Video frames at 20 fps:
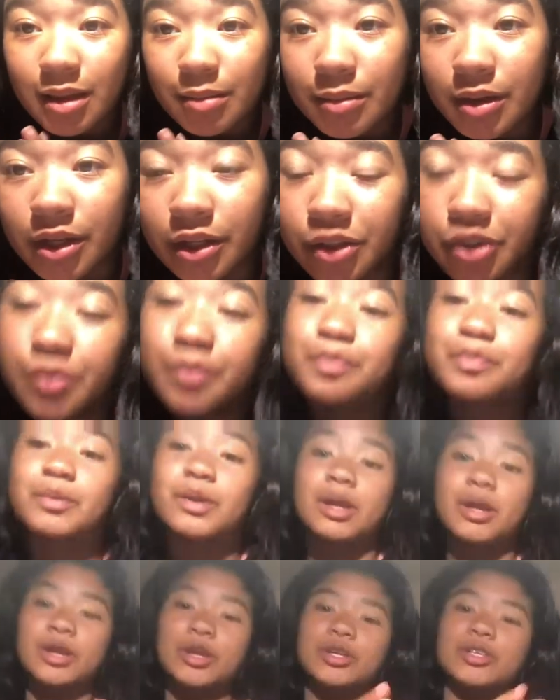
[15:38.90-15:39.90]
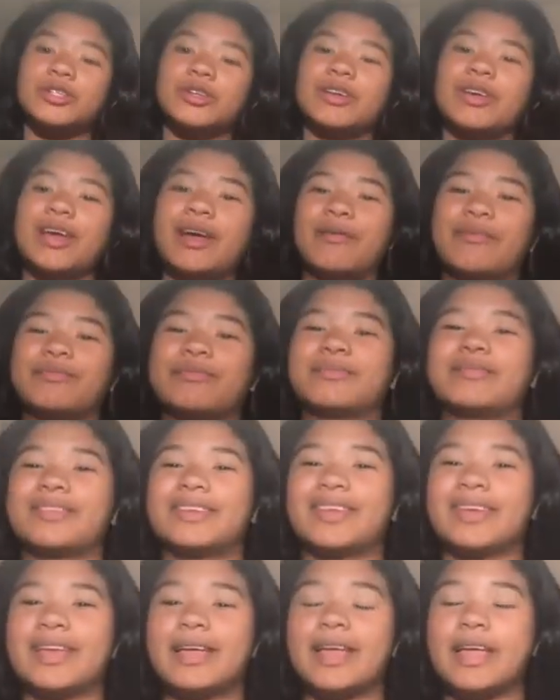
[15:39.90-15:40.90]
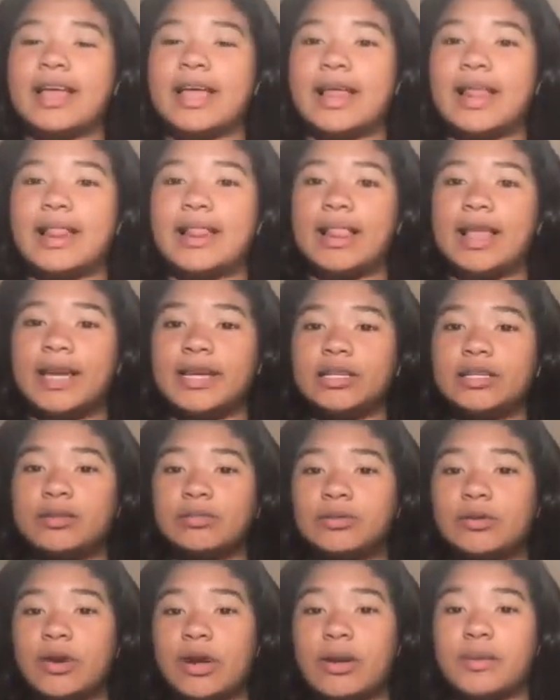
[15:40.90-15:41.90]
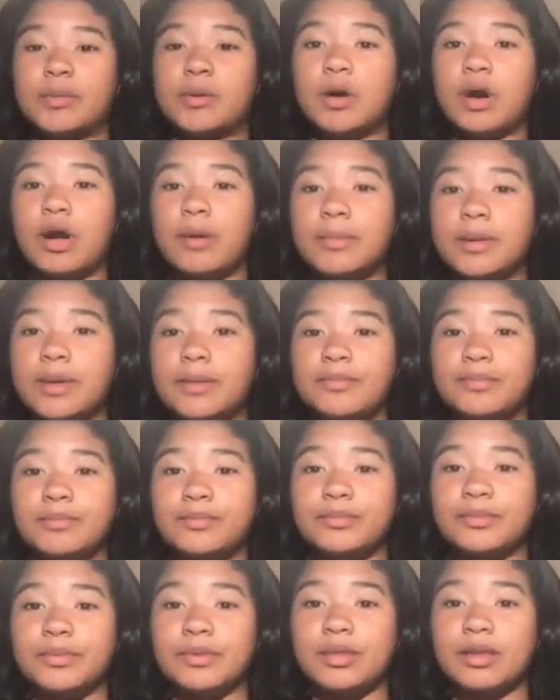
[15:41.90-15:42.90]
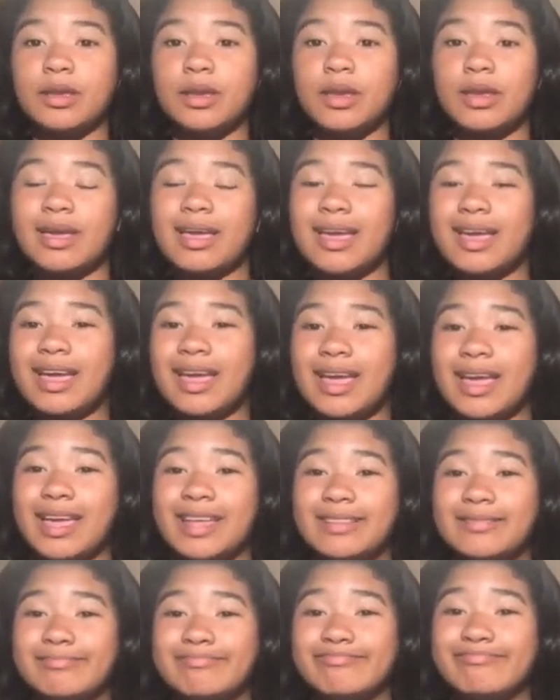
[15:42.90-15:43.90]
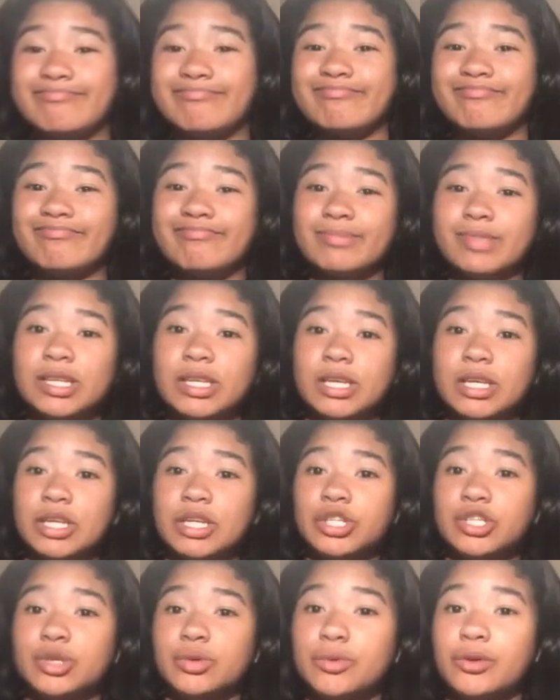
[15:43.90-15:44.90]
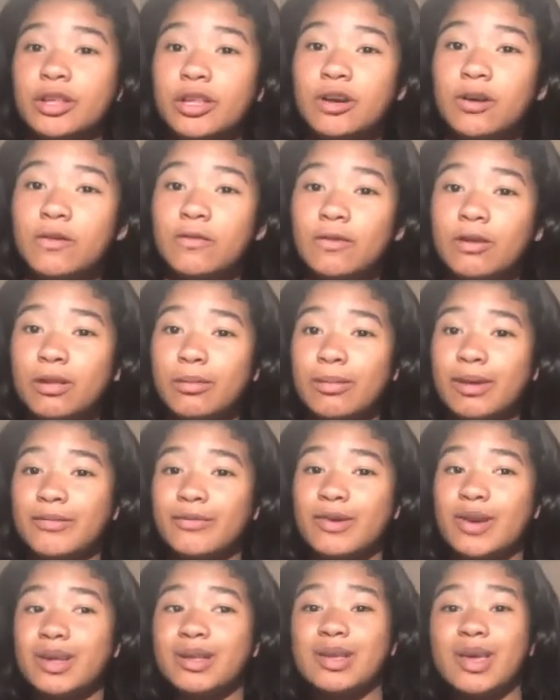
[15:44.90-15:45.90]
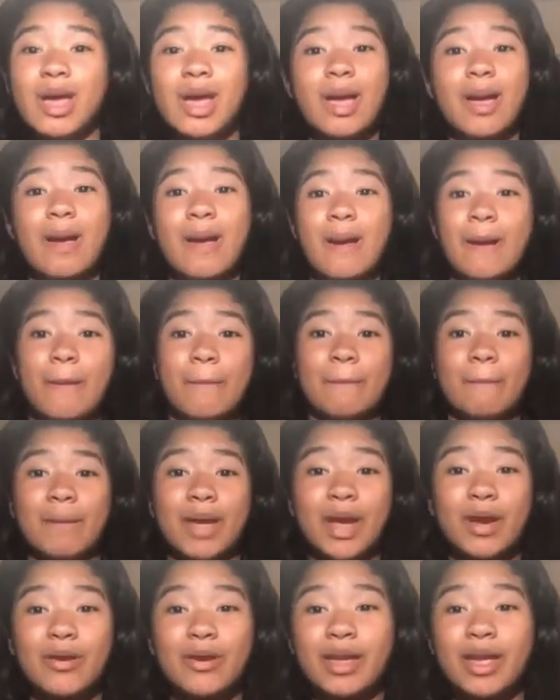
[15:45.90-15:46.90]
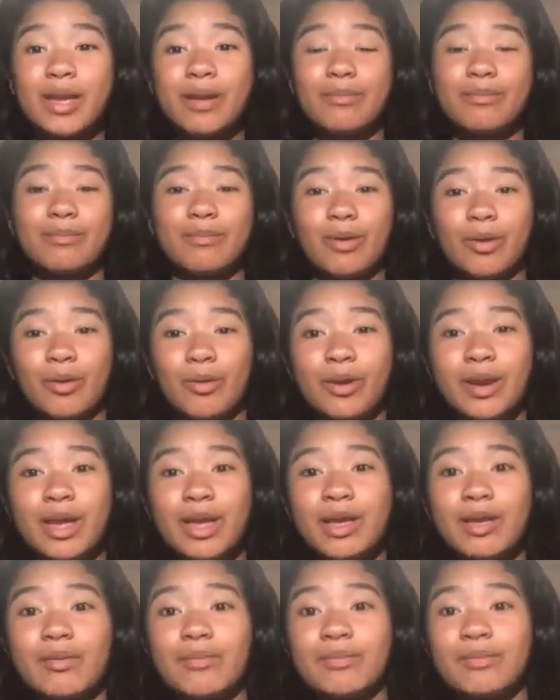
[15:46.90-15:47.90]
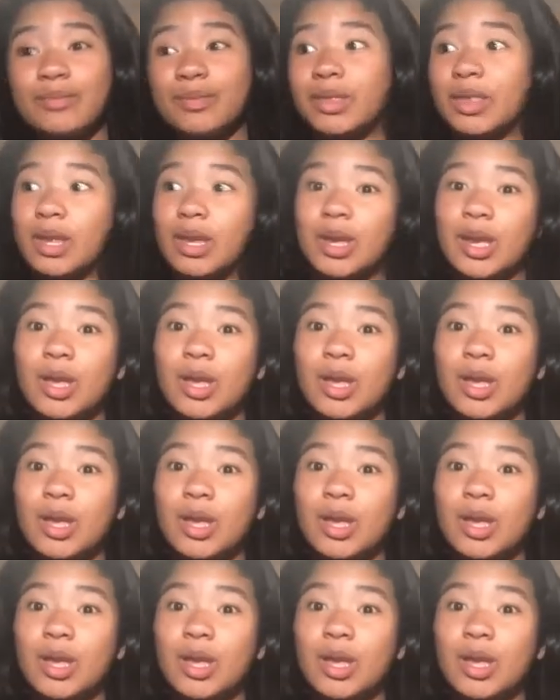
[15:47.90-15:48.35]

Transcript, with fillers: not that much. So yeah, like, subscribe, comment, and should really go follow my friend Mary Maria.